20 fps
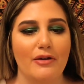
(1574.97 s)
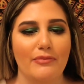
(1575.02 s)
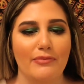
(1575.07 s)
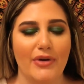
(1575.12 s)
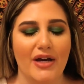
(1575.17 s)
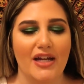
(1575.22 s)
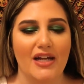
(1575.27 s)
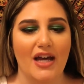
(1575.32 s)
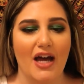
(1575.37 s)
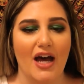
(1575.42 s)

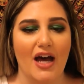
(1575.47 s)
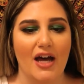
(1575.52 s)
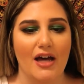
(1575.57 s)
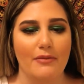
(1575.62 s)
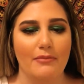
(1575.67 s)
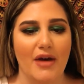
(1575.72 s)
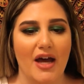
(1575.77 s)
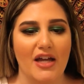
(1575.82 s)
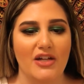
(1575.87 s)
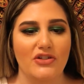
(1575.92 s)
But
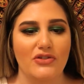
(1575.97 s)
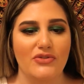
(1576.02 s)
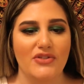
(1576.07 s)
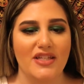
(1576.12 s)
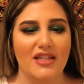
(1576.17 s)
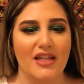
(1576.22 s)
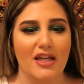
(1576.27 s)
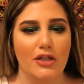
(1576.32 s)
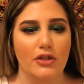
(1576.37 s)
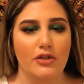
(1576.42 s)
I do
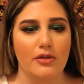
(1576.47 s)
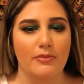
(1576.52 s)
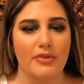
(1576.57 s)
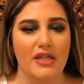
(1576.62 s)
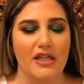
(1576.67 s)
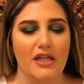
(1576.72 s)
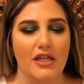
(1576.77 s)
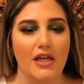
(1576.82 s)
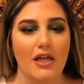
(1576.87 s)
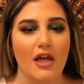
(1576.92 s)
see that you could
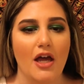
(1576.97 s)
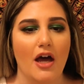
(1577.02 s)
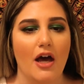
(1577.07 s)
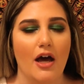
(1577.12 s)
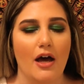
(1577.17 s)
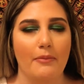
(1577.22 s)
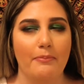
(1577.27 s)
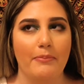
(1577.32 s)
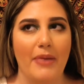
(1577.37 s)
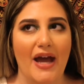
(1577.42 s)
be
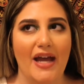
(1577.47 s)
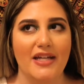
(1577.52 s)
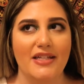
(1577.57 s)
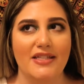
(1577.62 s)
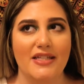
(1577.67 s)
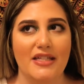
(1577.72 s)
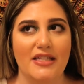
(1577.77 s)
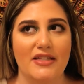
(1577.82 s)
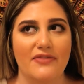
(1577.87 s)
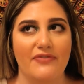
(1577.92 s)
a
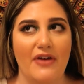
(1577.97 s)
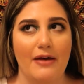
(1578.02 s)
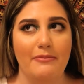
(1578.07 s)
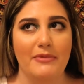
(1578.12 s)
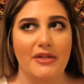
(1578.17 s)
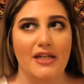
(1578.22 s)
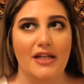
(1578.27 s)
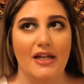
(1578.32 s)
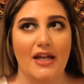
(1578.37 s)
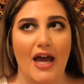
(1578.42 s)
Pisces
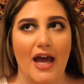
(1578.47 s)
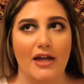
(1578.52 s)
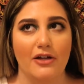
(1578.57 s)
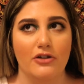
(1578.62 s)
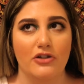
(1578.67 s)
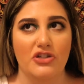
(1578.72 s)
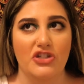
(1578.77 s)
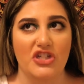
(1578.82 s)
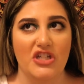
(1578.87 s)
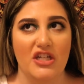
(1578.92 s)
feminine
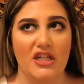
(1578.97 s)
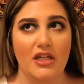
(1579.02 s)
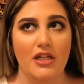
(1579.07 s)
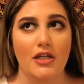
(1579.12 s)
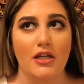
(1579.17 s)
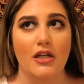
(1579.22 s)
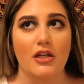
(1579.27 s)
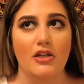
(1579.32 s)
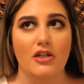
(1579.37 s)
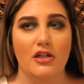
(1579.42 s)
energy,
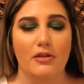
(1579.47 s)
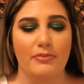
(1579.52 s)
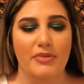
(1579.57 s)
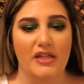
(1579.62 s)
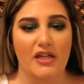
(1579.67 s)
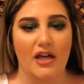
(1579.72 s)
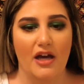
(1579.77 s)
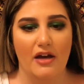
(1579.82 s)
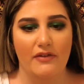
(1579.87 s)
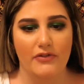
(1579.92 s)
could
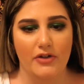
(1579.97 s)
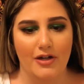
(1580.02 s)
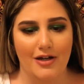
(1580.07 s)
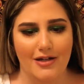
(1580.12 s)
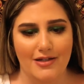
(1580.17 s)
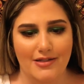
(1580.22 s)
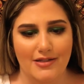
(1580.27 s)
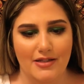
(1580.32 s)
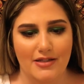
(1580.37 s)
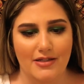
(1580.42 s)
be of your
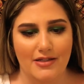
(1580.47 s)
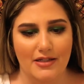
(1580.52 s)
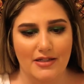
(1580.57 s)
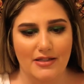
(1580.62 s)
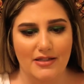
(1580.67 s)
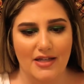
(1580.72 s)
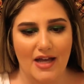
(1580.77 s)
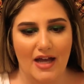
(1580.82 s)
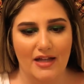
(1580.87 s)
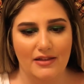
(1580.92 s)

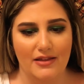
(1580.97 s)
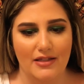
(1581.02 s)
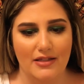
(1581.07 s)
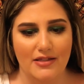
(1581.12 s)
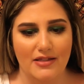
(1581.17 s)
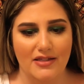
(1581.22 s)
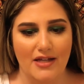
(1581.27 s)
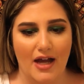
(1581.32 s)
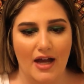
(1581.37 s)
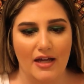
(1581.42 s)
assistance at
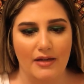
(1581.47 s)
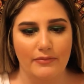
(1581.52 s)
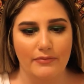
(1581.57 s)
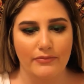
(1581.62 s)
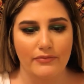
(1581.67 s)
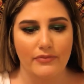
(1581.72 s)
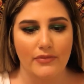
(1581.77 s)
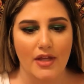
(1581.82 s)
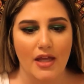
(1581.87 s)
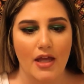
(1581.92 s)
this
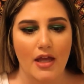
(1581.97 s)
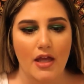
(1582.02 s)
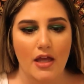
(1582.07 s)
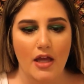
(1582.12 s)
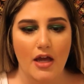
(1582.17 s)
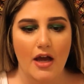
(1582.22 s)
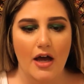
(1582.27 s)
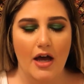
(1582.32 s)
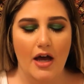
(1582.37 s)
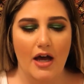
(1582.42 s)
time.
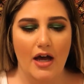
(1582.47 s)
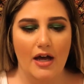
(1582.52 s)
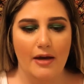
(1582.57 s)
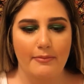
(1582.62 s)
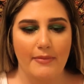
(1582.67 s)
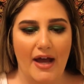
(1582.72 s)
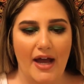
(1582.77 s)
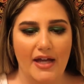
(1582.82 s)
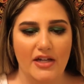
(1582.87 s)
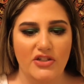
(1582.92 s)

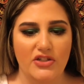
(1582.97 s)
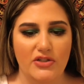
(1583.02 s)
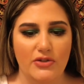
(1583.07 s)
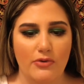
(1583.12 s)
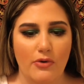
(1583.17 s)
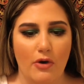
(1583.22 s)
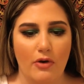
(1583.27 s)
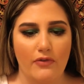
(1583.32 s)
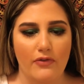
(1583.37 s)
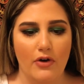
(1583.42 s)
I
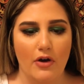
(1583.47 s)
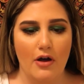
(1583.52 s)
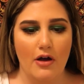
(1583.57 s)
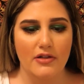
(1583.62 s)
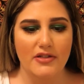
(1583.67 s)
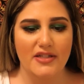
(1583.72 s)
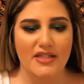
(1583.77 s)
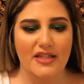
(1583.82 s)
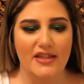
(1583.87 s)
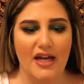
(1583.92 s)
do
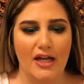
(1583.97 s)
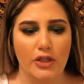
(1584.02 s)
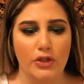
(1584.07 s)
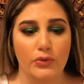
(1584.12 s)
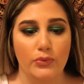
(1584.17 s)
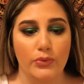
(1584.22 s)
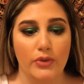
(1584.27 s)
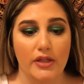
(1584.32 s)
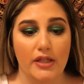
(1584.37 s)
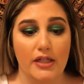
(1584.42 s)
overall see that
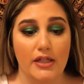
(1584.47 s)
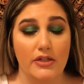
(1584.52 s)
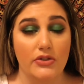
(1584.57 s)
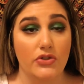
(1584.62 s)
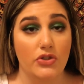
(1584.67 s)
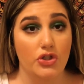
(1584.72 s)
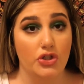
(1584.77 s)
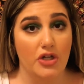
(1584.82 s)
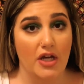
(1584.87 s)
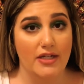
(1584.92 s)
you really need
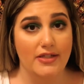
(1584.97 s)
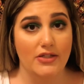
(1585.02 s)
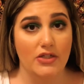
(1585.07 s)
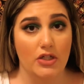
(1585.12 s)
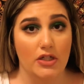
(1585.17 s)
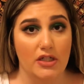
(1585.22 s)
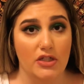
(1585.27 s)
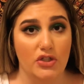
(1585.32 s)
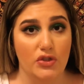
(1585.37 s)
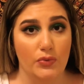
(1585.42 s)
to trust
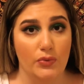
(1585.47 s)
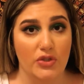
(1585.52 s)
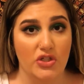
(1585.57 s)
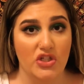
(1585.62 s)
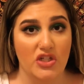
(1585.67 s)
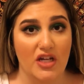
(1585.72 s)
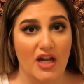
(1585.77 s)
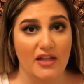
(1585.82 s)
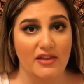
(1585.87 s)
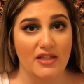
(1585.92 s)
your
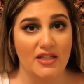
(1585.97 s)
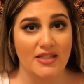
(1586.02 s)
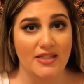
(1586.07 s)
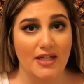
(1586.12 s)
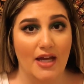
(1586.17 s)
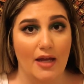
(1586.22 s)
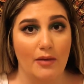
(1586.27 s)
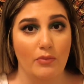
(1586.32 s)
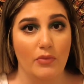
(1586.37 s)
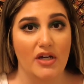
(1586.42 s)
intuition at this
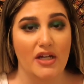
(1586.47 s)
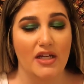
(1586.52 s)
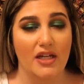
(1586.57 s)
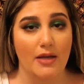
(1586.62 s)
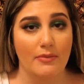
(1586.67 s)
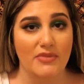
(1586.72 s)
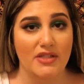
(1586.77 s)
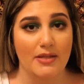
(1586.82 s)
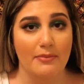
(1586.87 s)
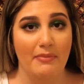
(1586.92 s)
time when it
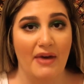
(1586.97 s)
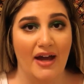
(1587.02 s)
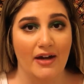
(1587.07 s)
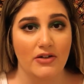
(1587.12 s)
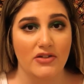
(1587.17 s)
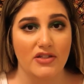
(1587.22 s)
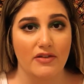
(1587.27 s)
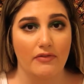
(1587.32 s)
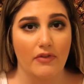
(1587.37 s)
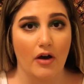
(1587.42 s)
comes to
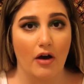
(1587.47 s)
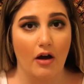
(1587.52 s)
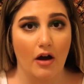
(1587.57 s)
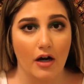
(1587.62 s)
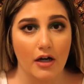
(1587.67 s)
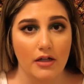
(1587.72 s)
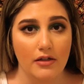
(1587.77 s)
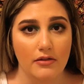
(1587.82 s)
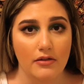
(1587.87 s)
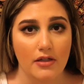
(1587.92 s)
matters of the
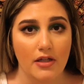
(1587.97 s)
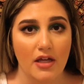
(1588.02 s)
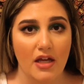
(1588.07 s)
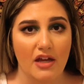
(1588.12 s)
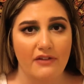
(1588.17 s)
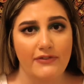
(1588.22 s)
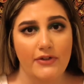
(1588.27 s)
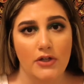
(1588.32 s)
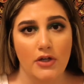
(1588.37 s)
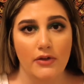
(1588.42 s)
heart.
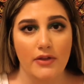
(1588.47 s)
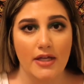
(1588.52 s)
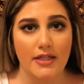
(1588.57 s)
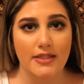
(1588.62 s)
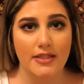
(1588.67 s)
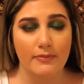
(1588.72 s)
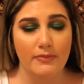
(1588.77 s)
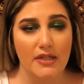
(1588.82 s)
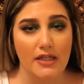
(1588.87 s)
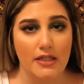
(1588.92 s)
If you know that
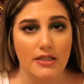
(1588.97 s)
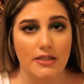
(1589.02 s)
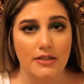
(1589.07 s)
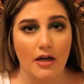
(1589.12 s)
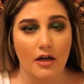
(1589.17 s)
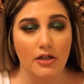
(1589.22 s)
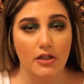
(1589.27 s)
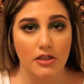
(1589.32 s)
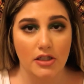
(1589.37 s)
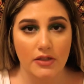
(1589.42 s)
something is
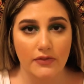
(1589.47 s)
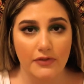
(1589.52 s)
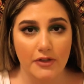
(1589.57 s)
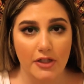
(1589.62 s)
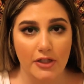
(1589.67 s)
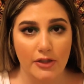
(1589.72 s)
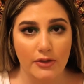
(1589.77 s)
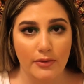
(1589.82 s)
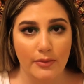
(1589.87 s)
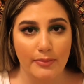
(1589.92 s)
not good for
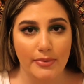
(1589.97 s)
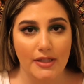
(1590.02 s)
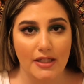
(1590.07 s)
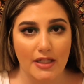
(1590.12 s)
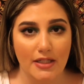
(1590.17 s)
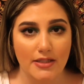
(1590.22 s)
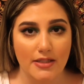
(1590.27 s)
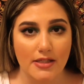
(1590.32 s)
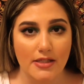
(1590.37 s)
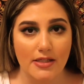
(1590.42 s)
you,
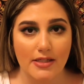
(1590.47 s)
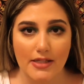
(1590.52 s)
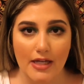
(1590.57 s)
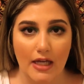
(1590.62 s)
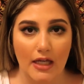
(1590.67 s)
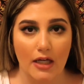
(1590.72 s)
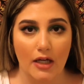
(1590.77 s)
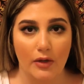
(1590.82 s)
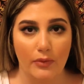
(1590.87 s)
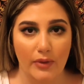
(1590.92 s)
please
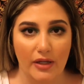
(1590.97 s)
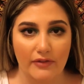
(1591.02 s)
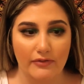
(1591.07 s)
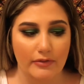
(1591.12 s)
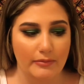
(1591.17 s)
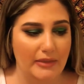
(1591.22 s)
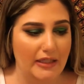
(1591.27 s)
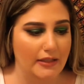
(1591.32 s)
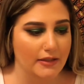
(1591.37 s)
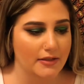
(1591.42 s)
stay away
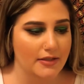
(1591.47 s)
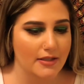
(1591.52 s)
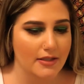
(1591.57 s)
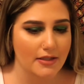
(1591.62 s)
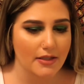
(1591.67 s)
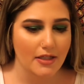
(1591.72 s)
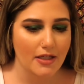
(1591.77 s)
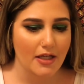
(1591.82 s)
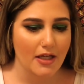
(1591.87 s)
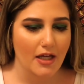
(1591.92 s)
from it.
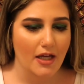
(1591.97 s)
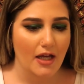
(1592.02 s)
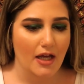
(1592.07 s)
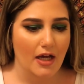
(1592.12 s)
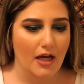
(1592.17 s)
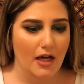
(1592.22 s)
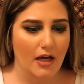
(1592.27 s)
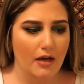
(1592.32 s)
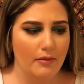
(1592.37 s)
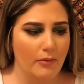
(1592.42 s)

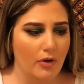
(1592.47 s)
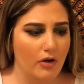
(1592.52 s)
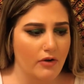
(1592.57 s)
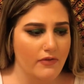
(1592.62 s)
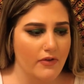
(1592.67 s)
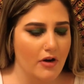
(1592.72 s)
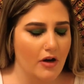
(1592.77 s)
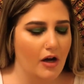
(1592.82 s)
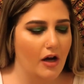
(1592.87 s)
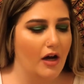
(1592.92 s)

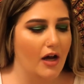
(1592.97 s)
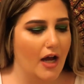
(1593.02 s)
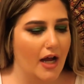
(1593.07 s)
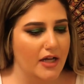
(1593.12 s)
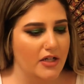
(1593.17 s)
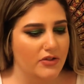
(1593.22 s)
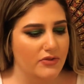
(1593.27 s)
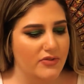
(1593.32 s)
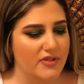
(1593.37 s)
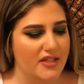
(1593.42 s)
Overall,
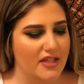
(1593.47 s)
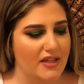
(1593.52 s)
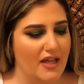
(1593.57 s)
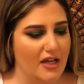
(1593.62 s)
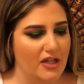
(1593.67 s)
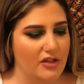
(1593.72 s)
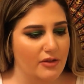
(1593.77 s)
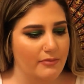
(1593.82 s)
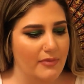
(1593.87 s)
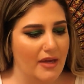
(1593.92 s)
I do see that you